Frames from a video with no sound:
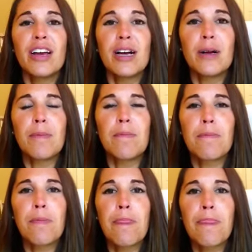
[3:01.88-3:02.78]
um,
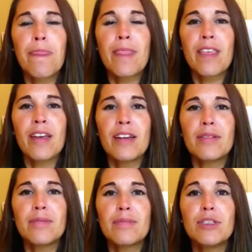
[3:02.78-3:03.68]
um,
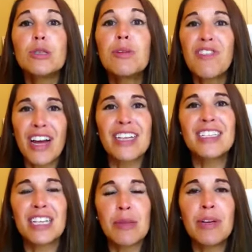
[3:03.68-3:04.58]

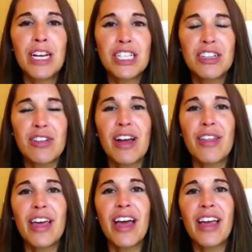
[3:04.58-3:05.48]
supervised elimination
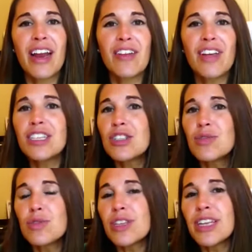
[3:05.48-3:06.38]
around that. And if that's
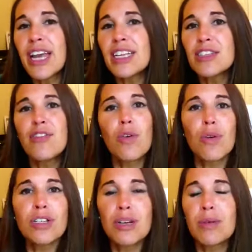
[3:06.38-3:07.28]
truly the case, then of
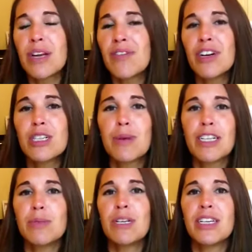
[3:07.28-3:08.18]
course, I would never
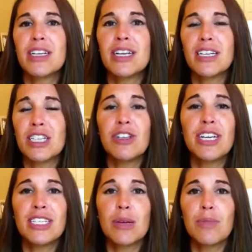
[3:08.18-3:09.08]
expect somebody to continue
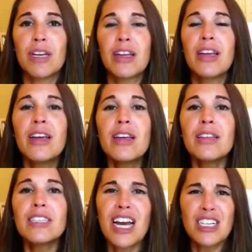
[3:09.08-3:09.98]
to eat something
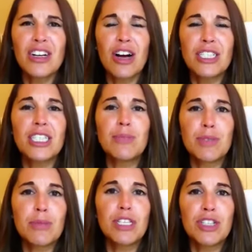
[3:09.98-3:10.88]
that's actually causing them
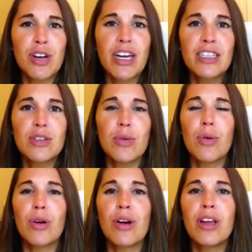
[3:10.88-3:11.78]
some distress
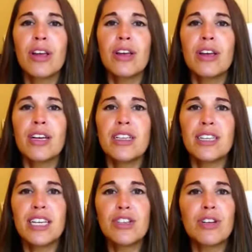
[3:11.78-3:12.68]
or is
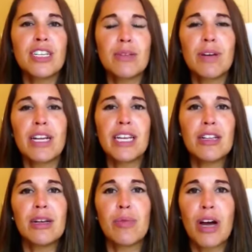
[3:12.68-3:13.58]
hindering some kind of
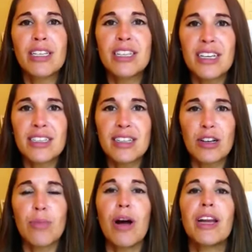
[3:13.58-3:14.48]
healing process that
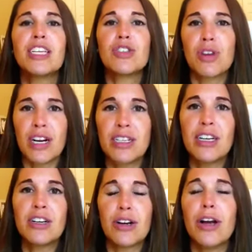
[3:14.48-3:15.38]
their body's trying to
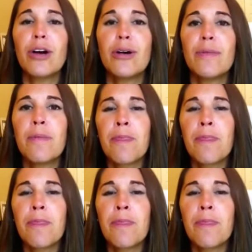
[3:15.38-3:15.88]
undergo.